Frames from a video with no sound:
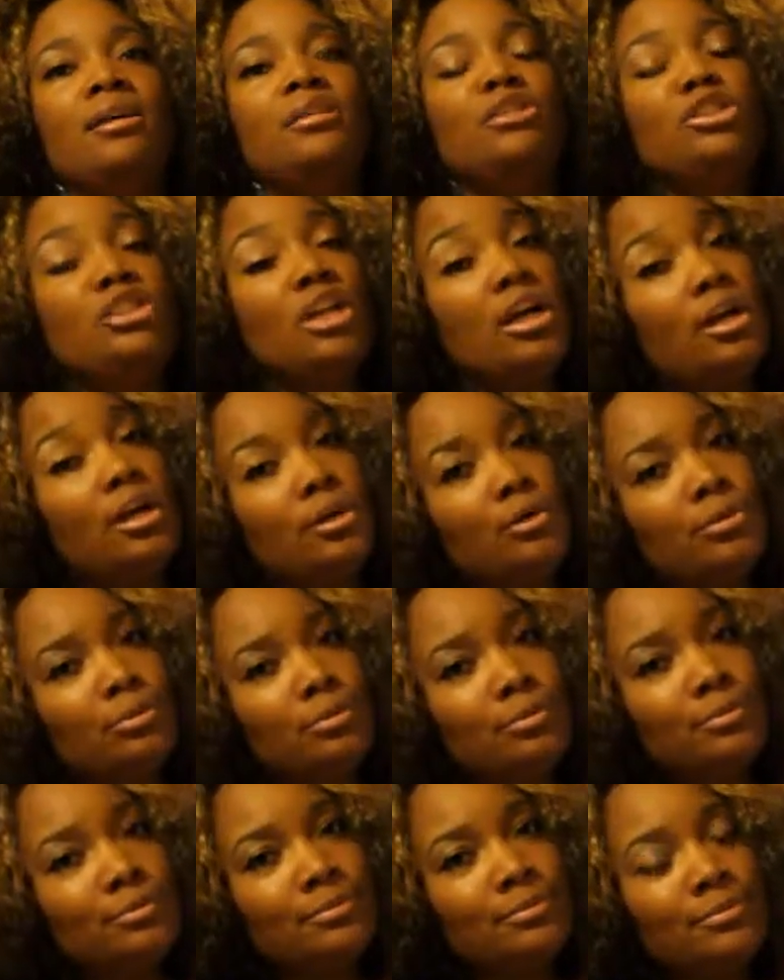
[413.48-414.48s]
Joe,
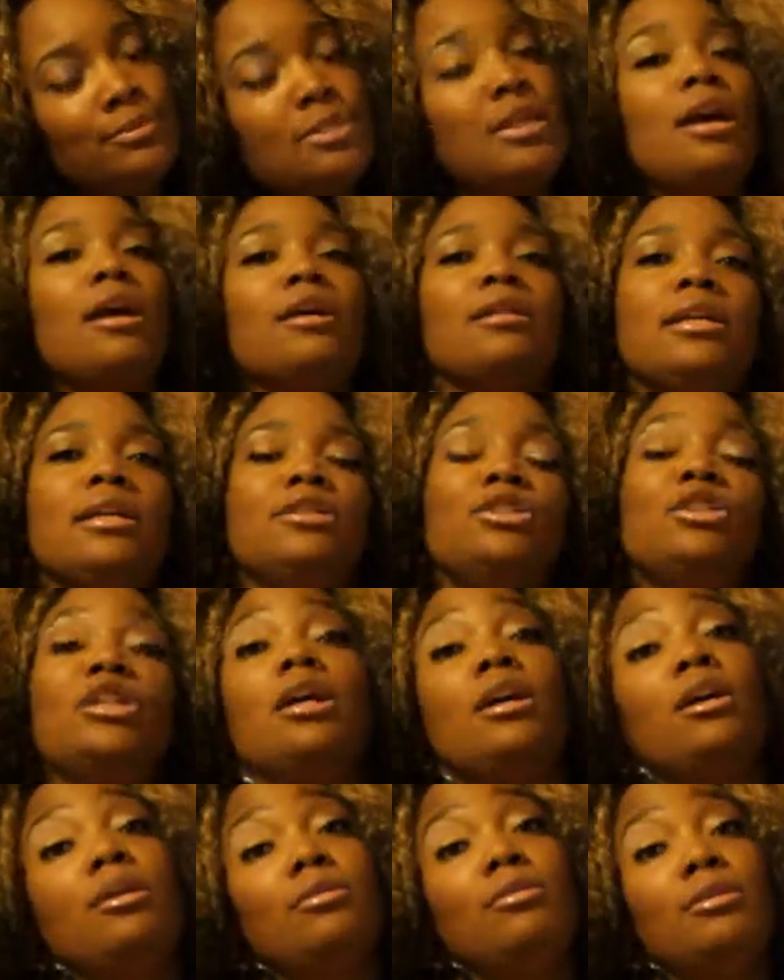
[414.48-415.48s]
darling
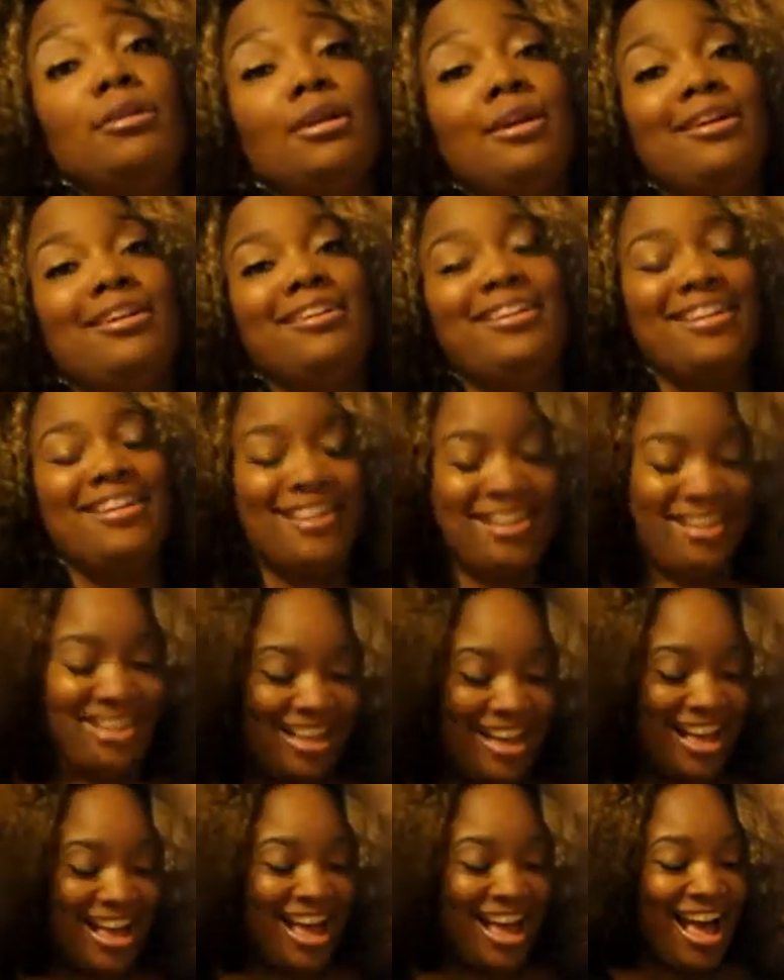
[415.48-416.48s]
Joe,
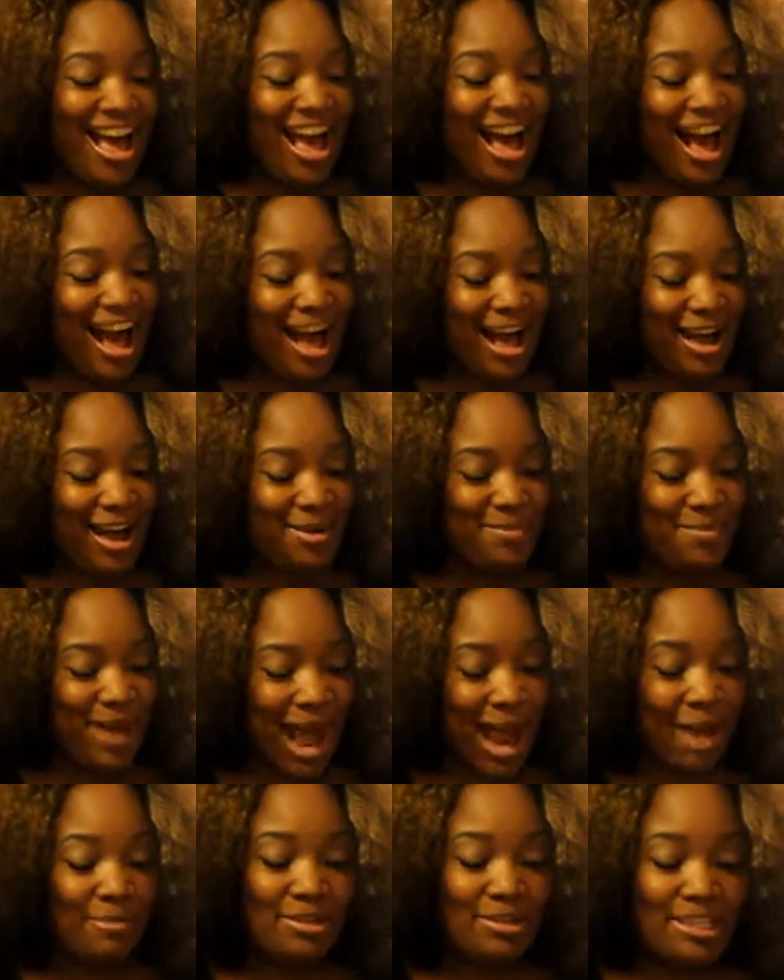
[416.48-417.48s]

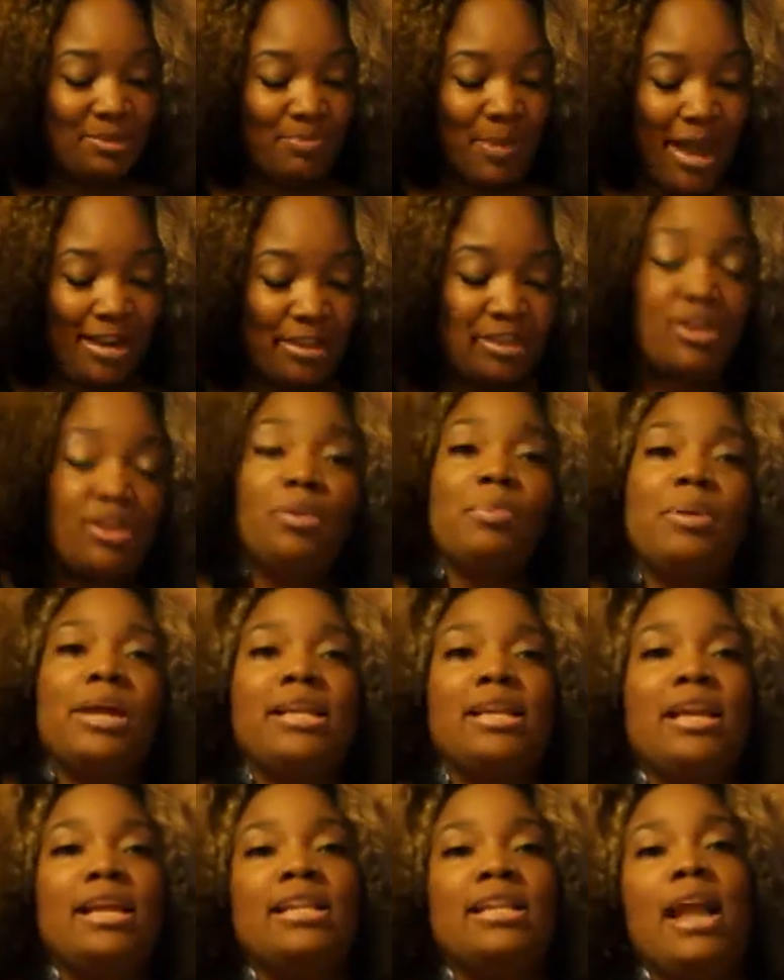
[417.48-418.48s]
I respect your
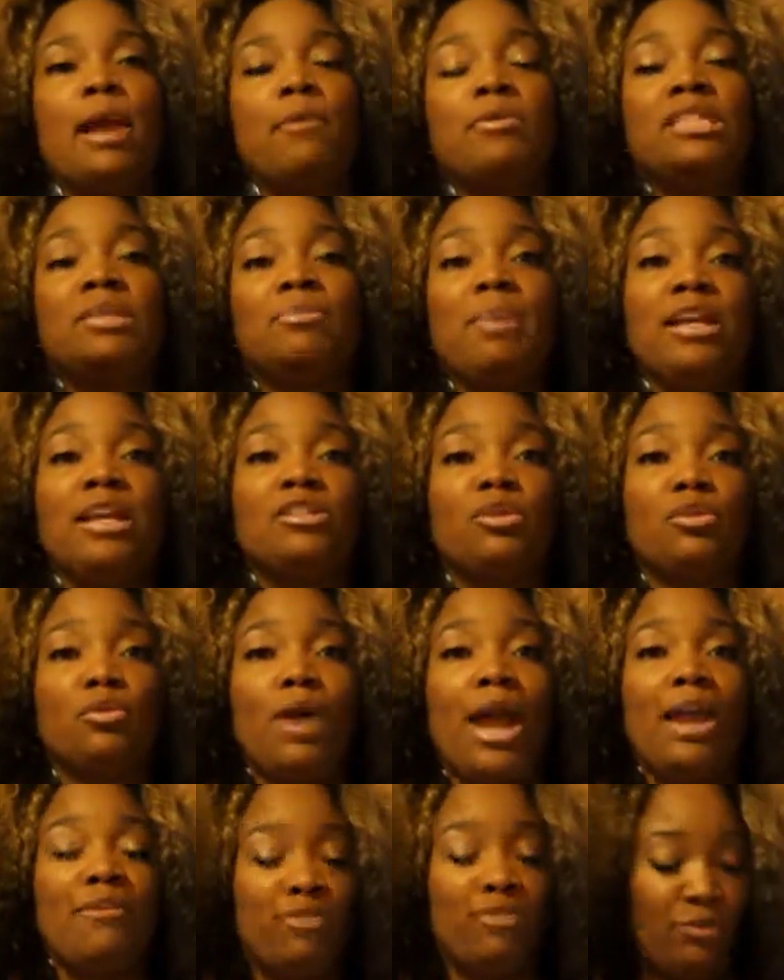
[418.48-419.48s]
opinion and I respect your
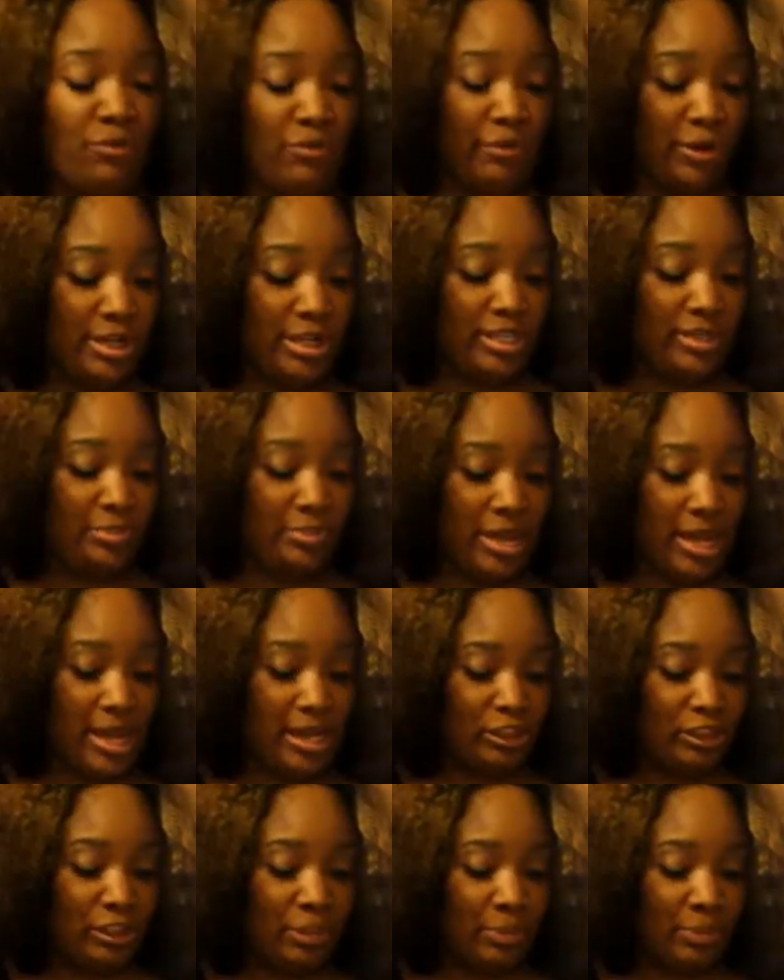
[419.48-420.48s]
right for free
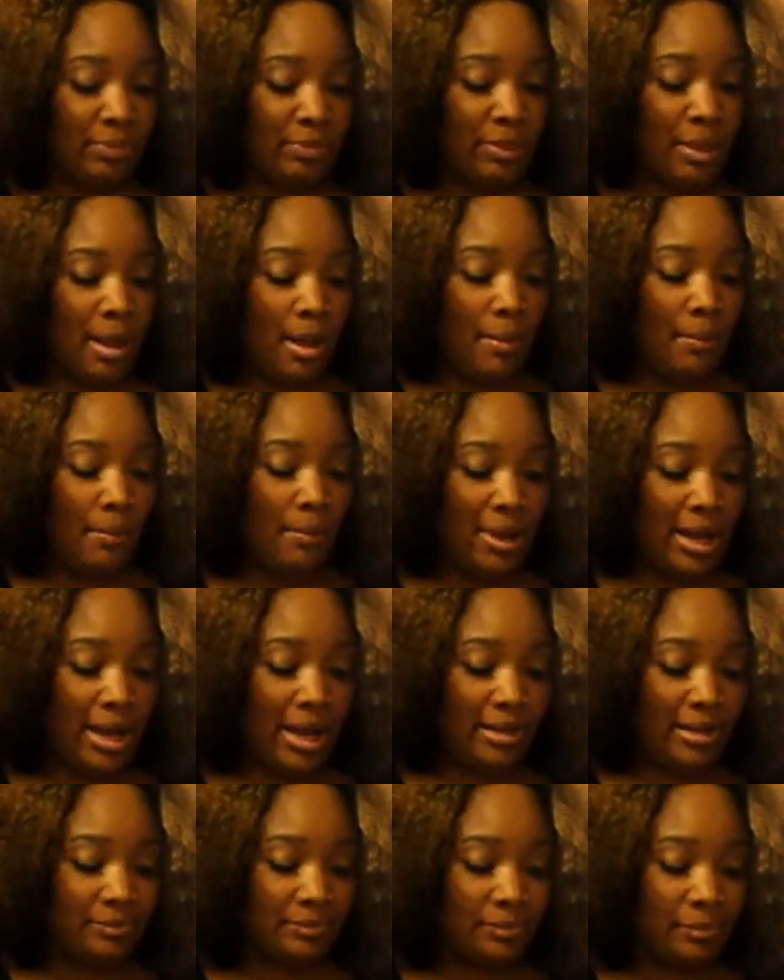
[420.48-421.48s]
speech,
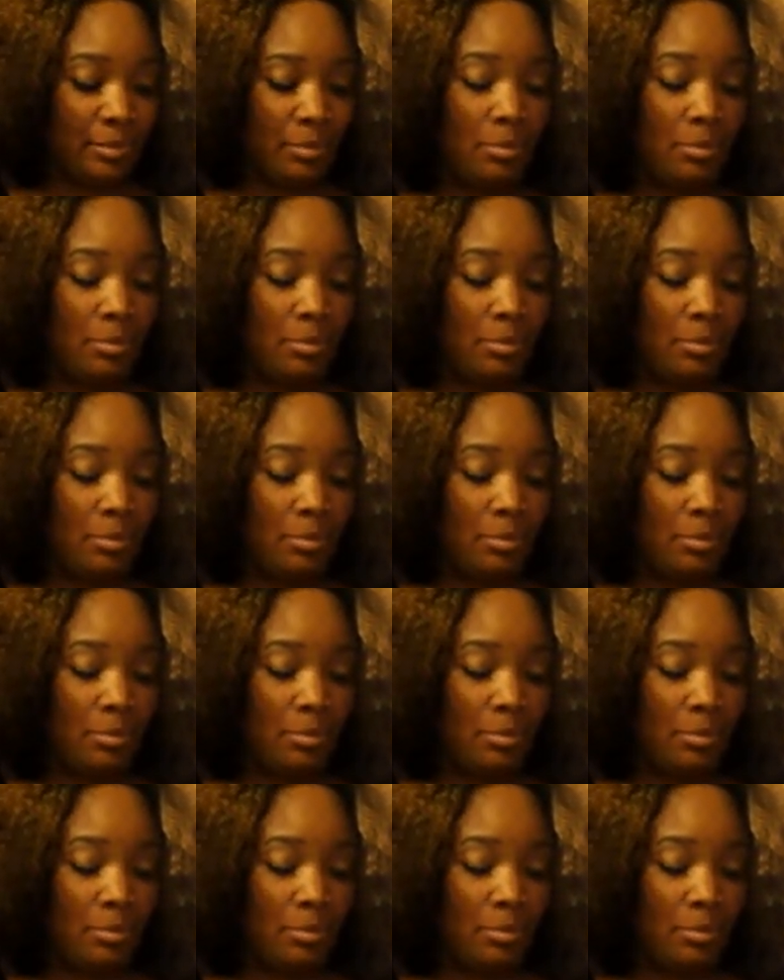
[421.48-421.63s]
but